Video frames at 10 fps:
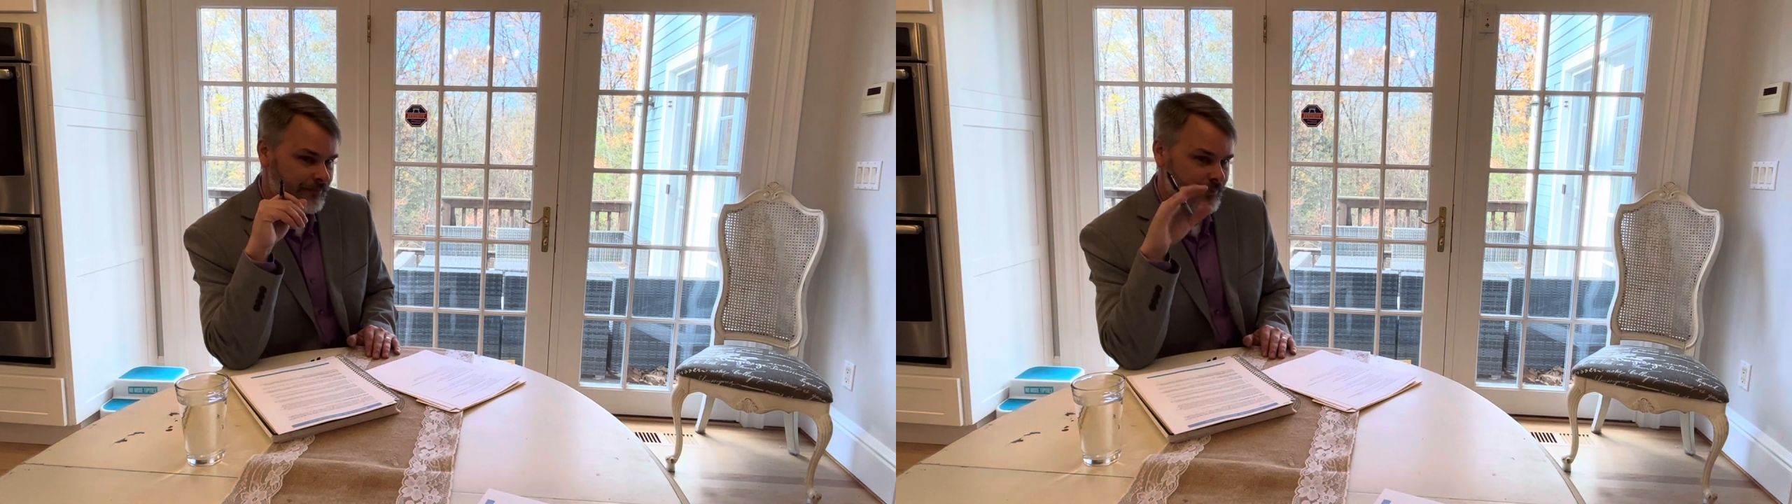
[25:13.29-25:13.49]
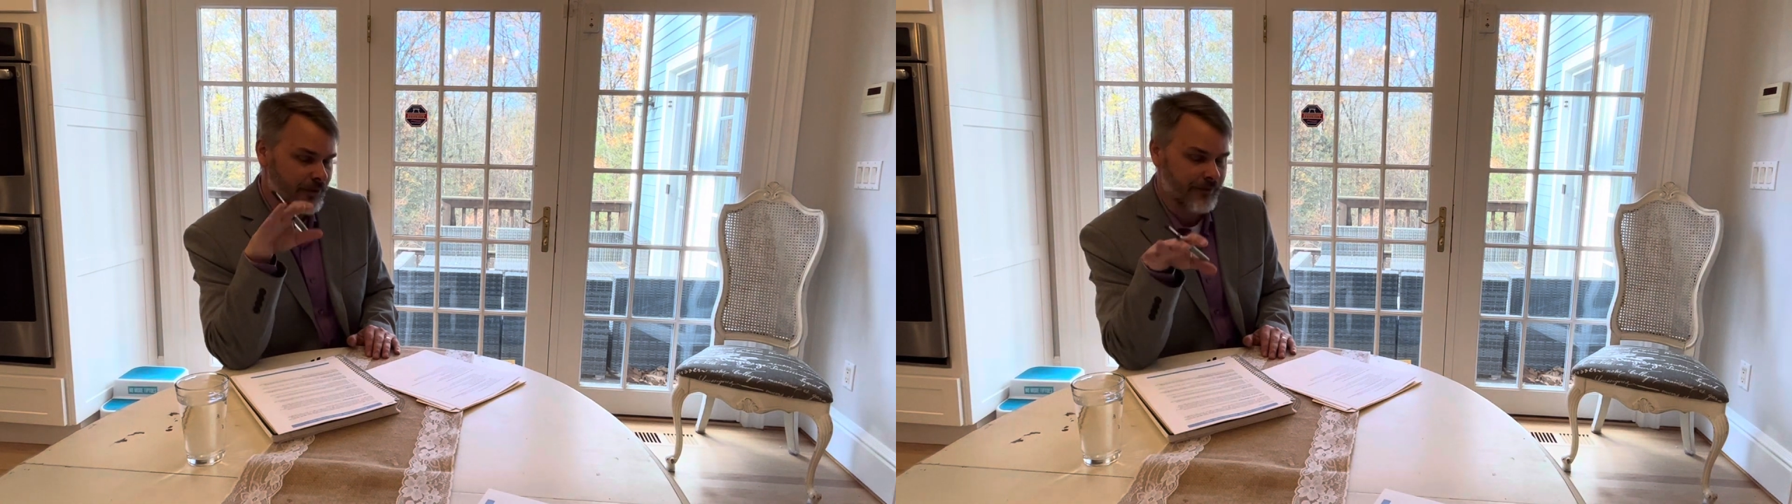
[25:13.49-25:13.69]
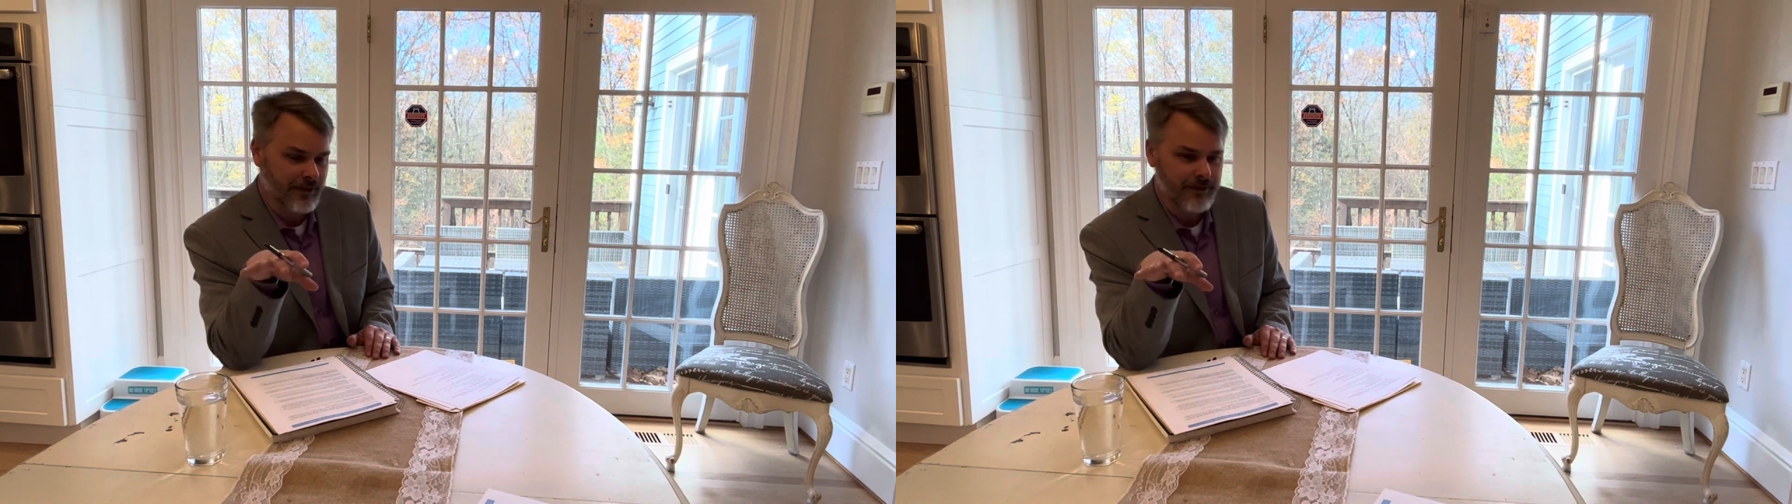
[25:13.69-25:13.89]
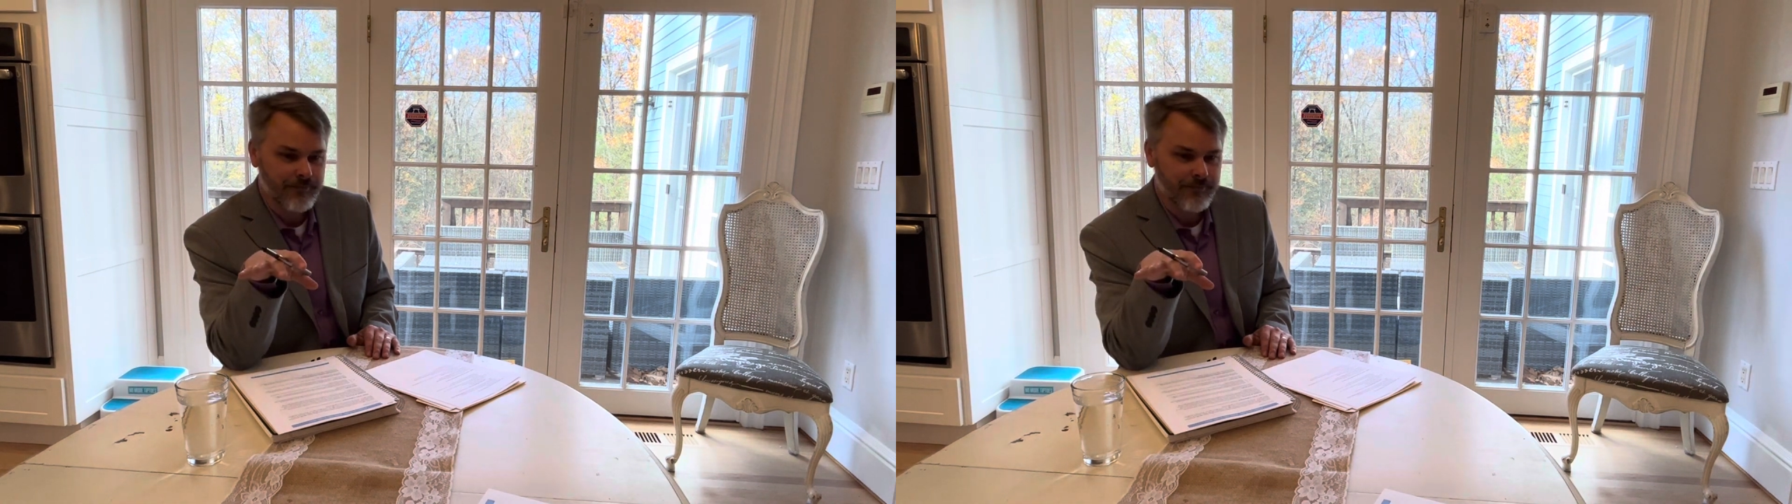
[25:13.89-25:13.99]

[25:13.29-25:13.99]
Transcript: Perfect.